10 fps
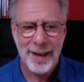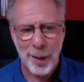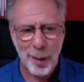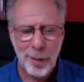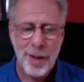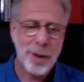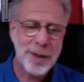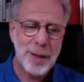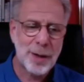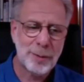You know, one
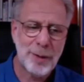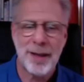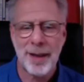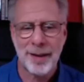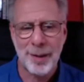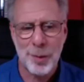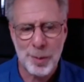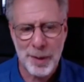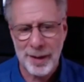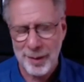day you can read that you should
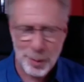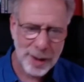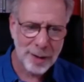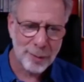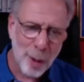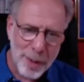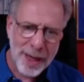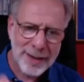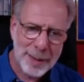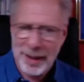be doing aerobic
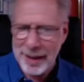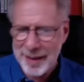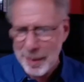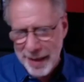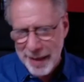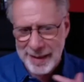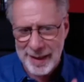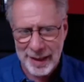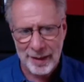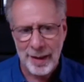activity, it's the best
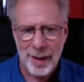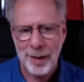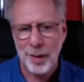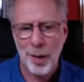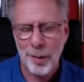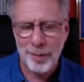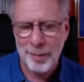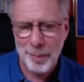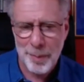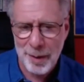thing, you know,
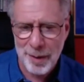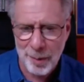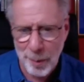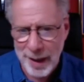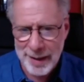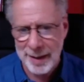and better than weights.